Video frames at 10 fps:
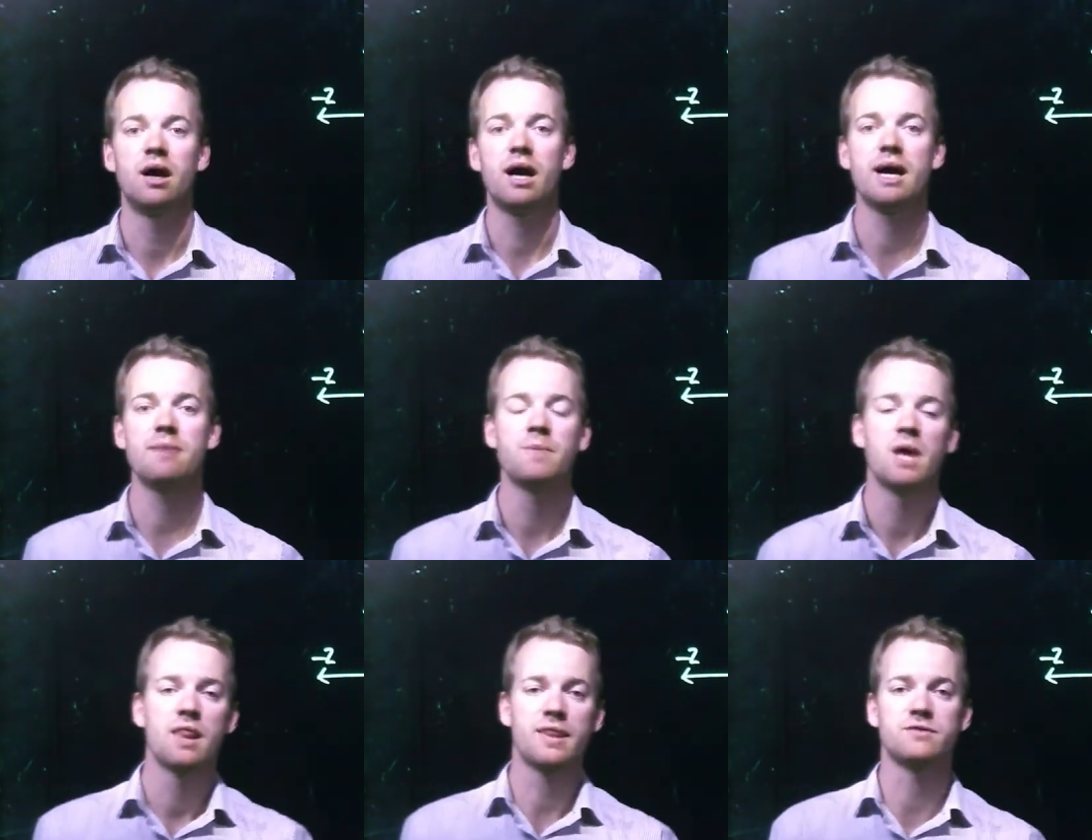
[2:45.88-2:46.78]
Okay,
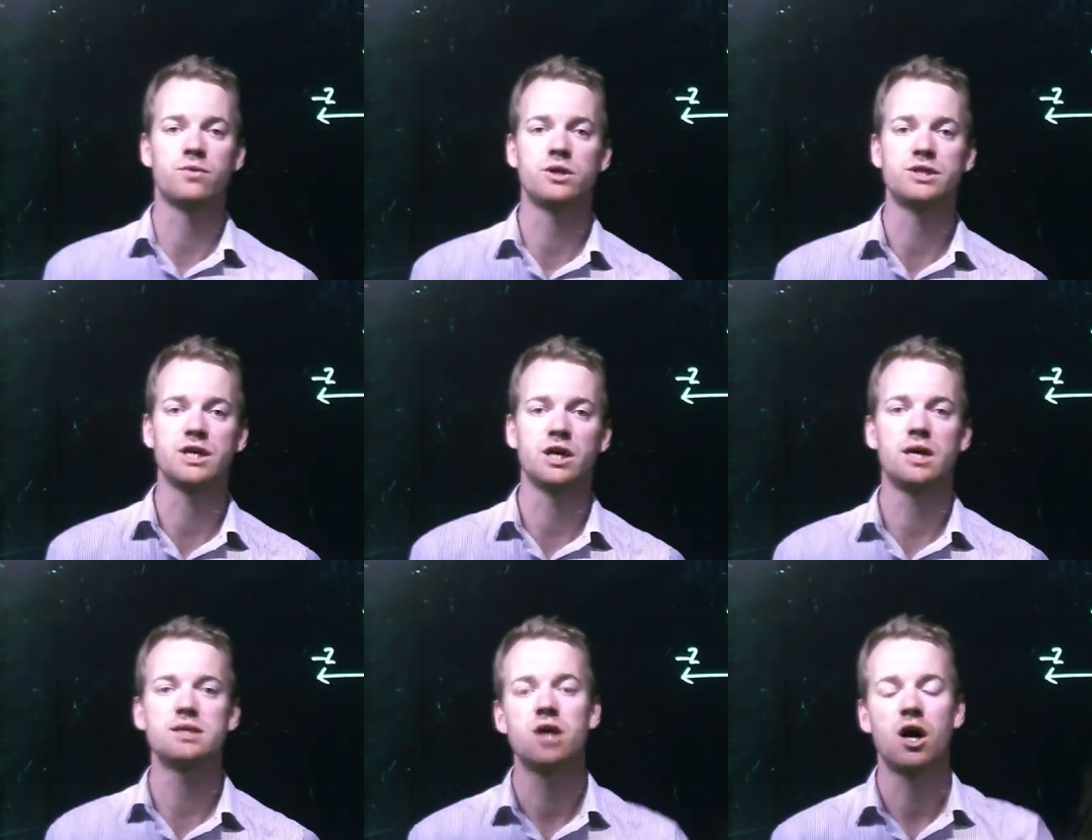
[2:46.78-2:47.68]
thanks for watching
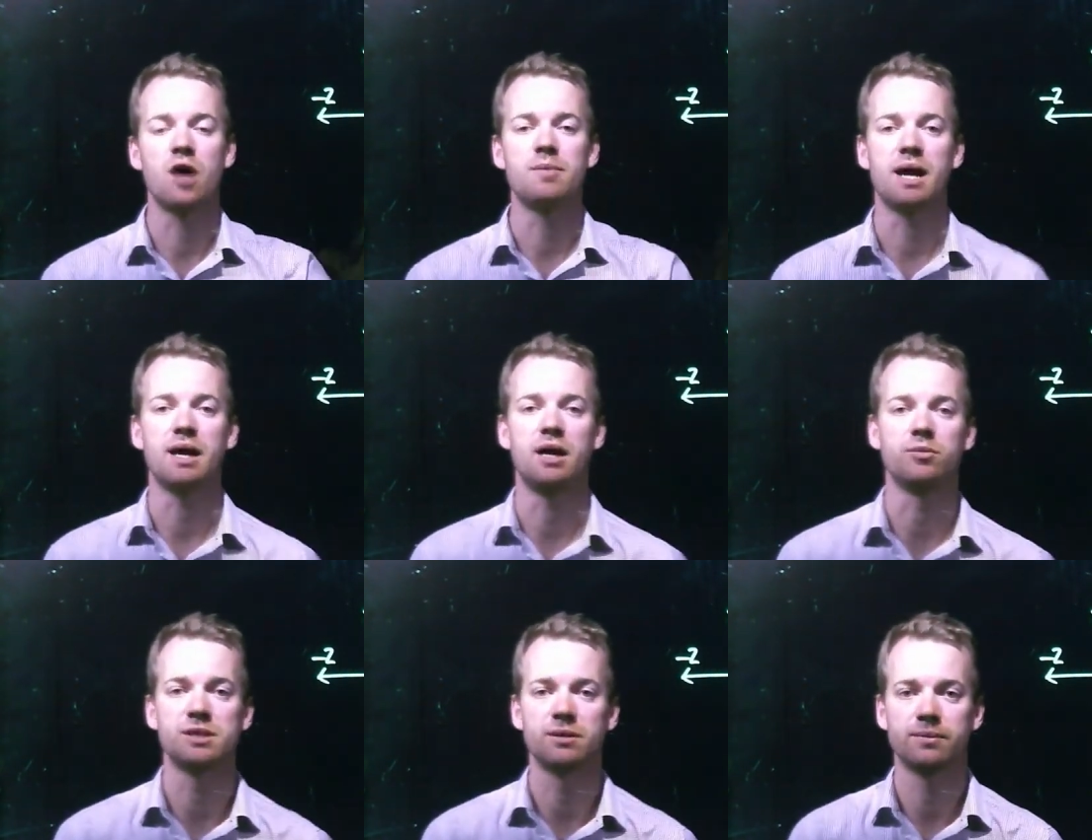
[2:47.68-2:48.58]
guys. Hope that
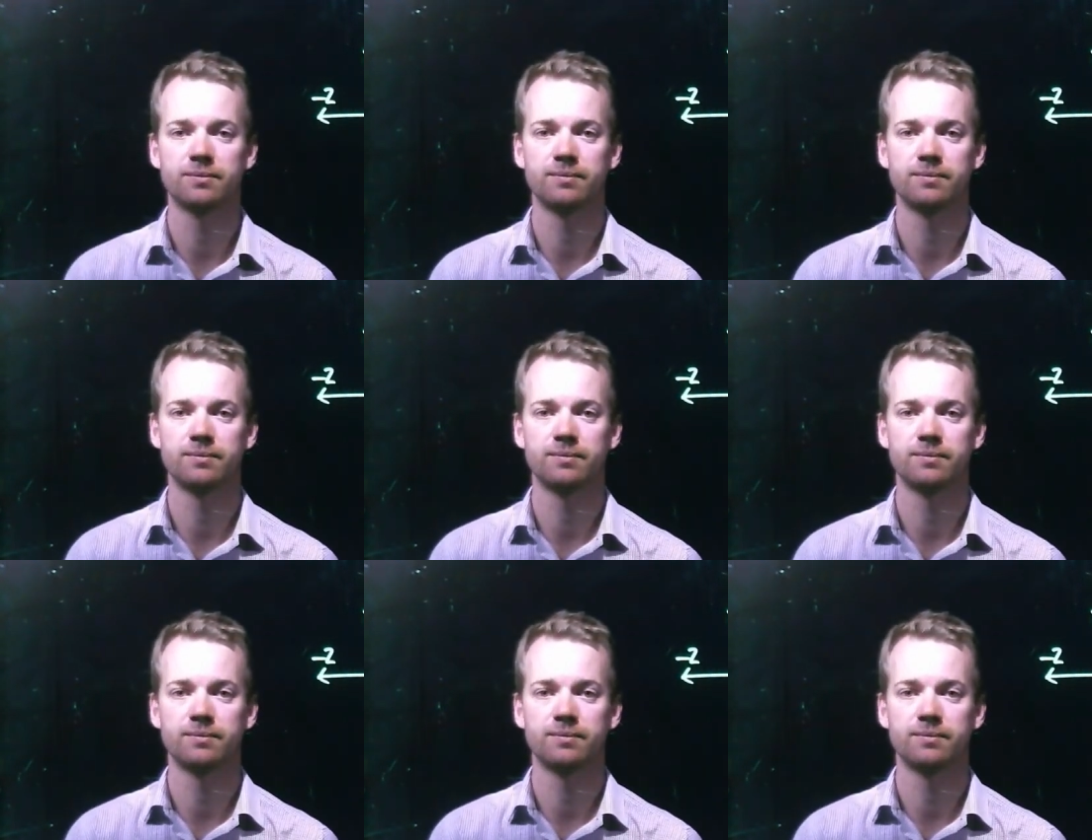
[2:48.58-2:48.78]
helps.